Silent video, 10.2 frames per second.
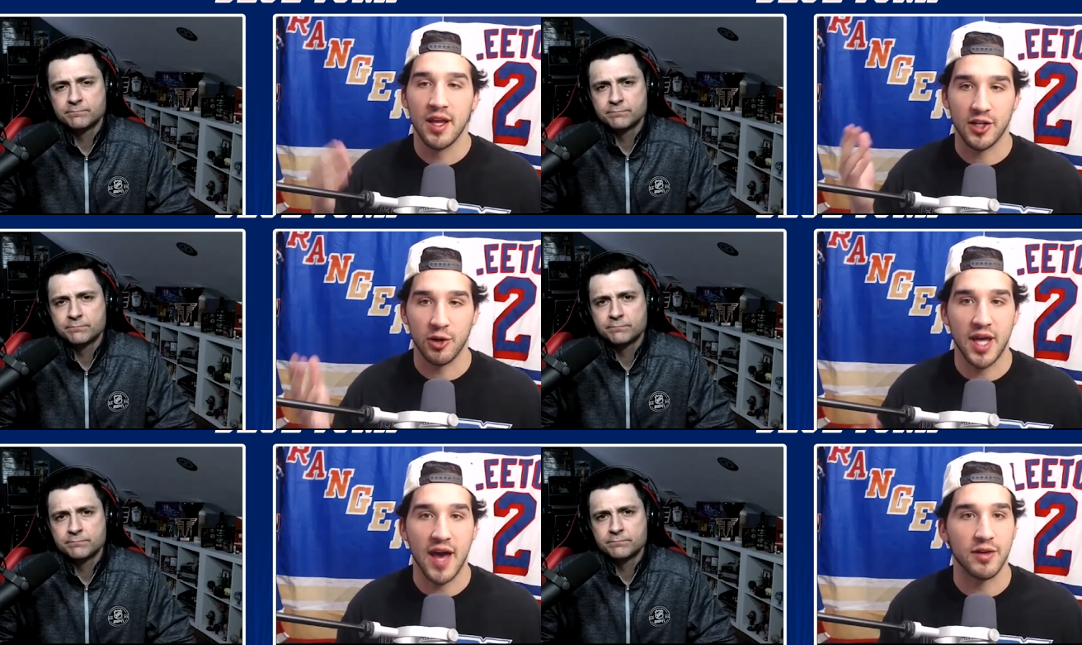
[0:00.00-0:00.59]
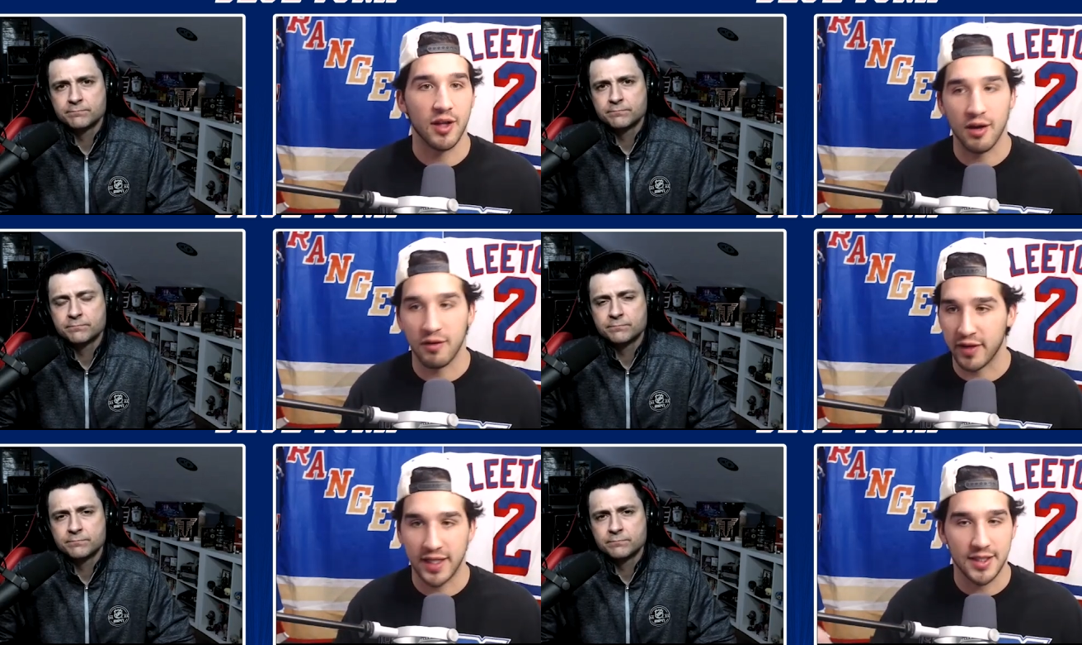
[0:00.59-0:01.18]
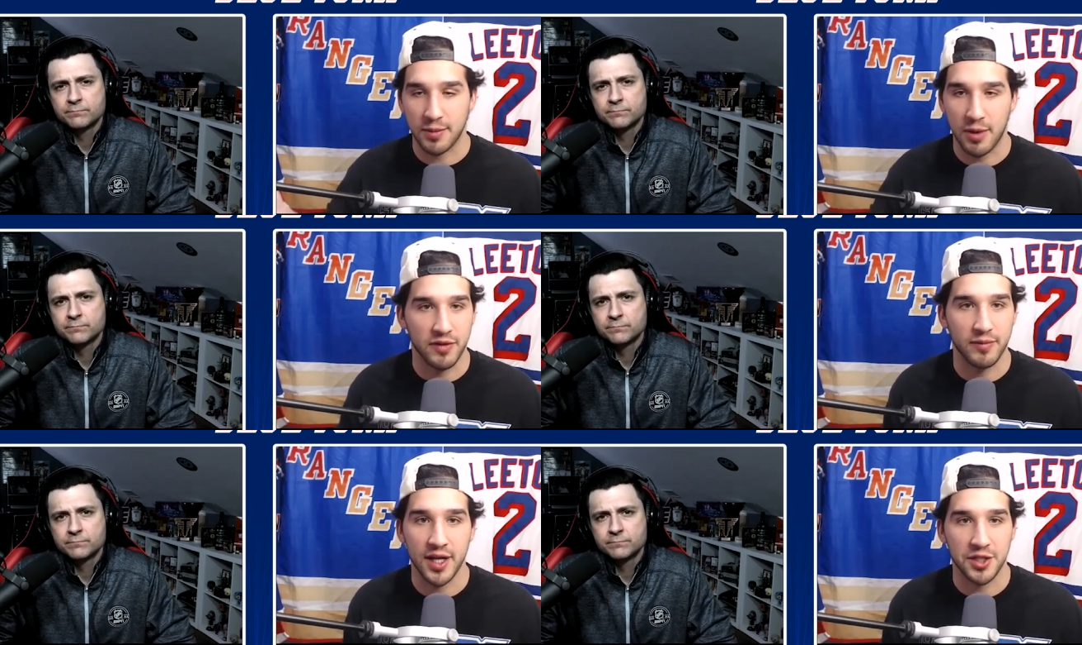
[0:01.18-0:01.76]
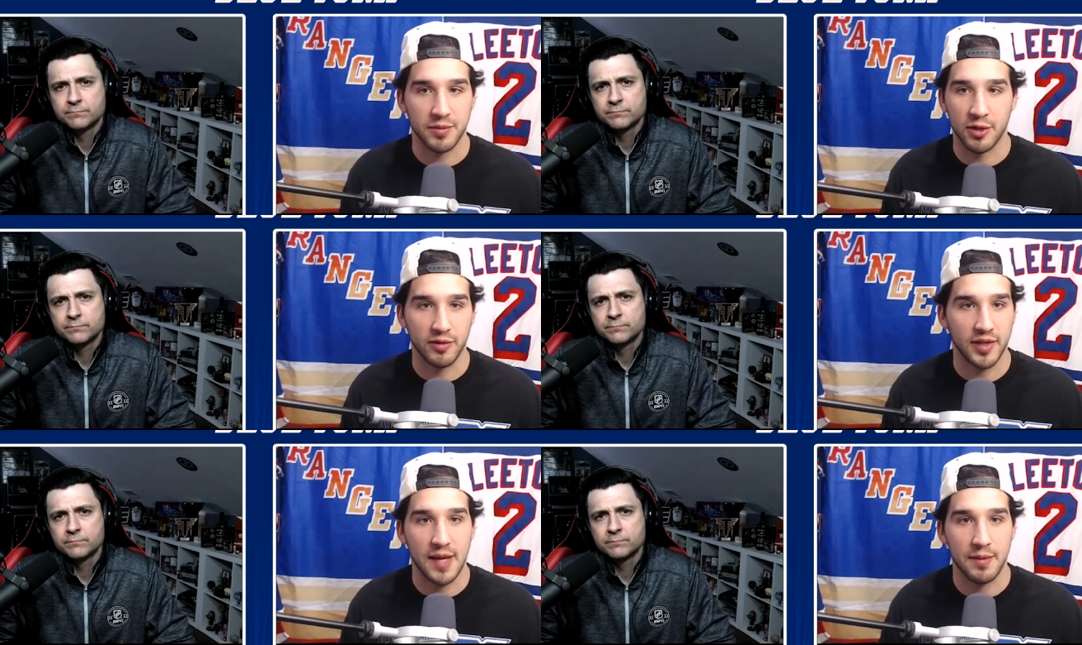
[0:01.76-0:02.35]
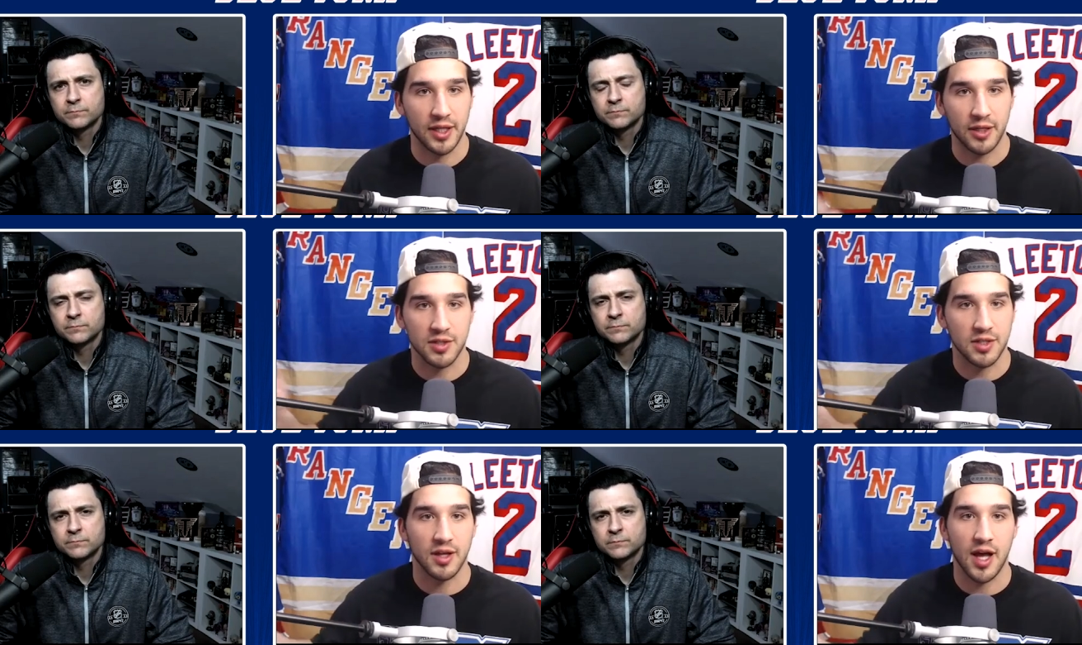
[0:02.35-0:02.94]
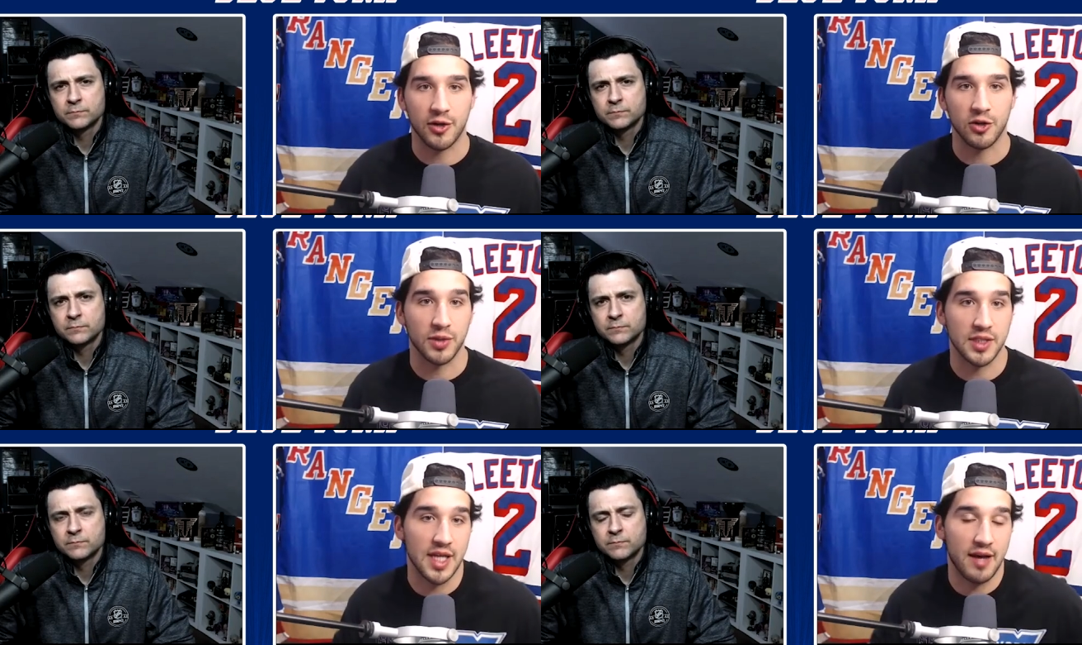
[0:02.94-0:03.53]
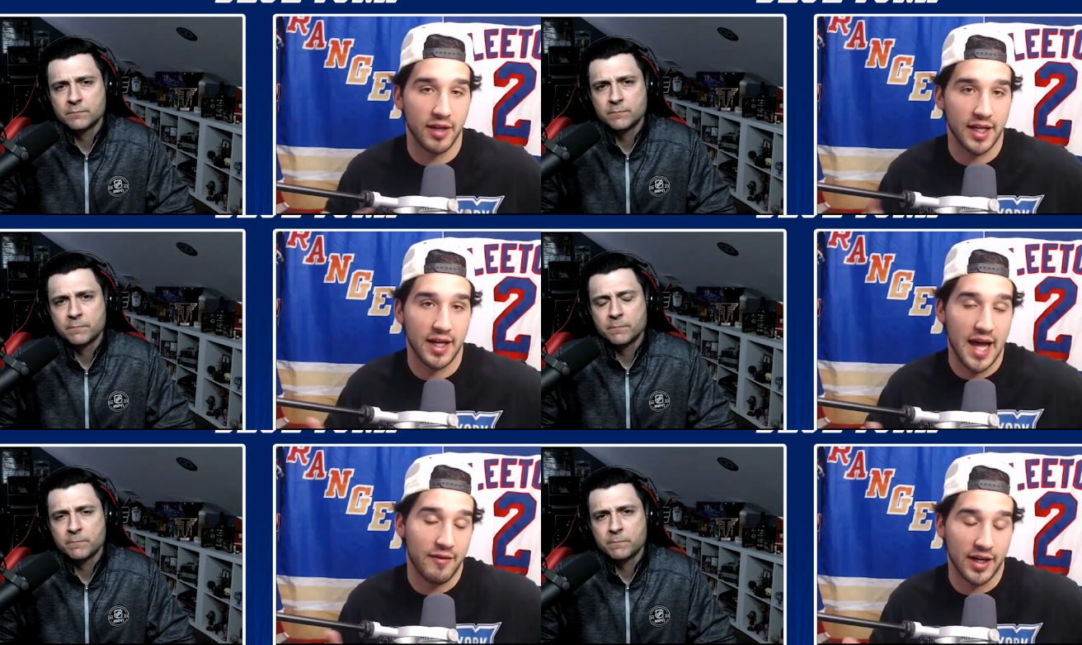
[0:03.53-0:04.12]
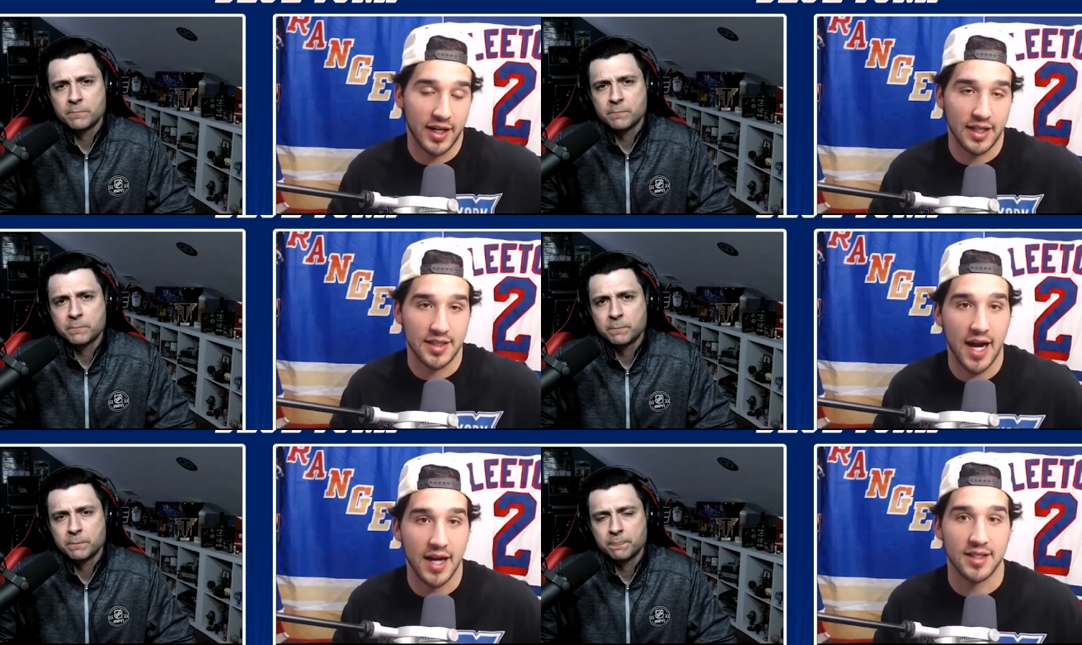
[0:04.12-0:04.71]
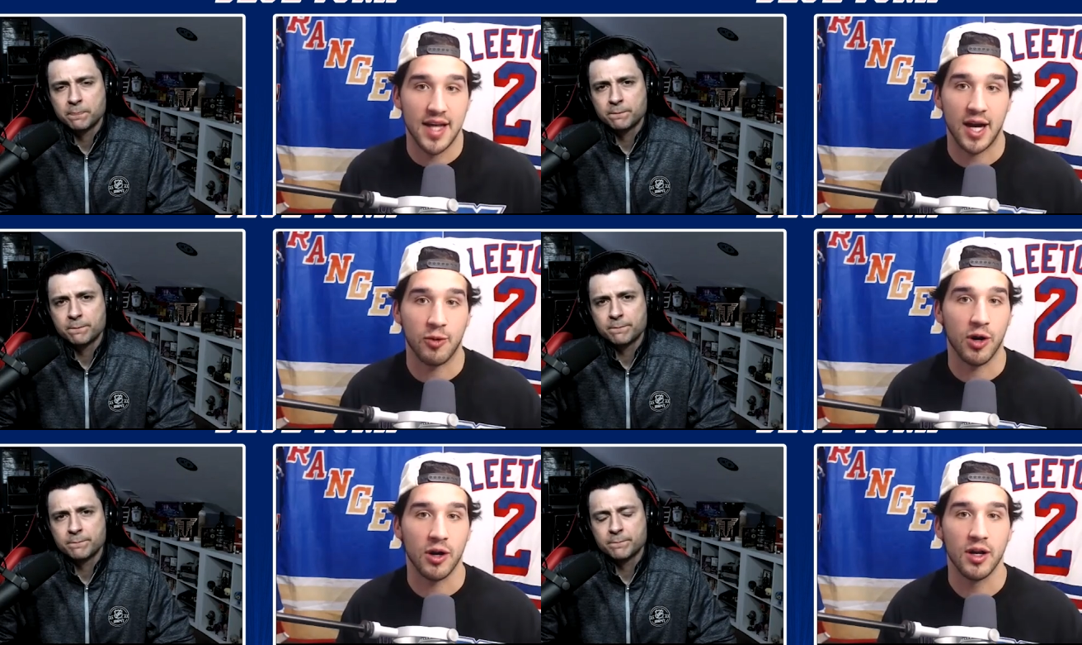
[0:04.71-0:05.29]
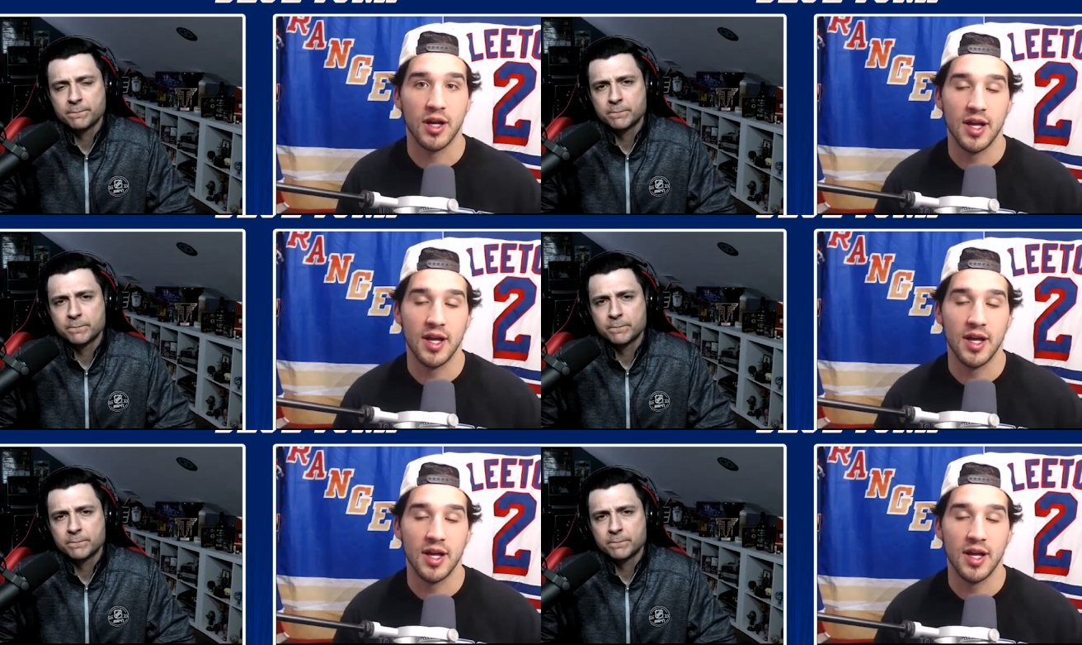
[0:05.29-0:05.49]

Speaker 1: you know, Kevin Love like gets up off the bench in the middle of the game and like goes to the locker room because he's have like having an anxiety attack where